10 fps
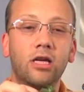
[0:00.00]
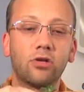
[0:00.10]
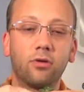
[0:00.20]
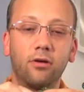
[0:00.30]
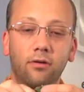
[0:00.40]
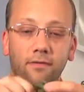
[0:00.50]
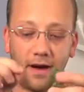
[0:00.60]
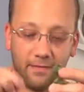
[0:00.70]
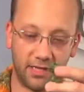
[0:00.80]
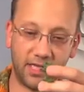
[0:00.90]
So we're going to do
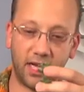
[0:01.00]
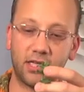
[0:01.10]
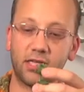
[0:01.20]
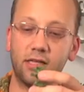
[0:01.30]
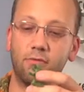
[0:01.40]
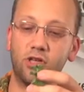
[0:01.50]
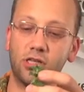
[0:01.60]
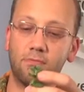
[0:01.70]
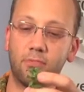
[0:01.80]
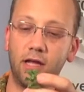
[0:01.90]
5 to 6, which
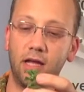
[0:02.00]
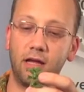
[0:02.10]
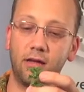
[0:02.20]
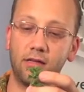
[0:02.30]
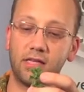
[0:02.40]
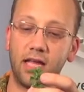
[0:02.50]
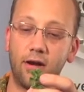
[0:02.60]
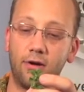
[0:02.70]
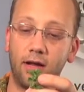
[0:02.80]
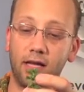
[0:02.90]
is pretty
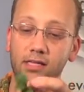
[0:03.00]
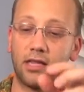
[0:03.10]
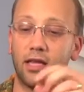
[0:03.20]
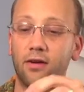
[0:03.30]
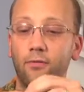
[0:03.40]
standardized, I think,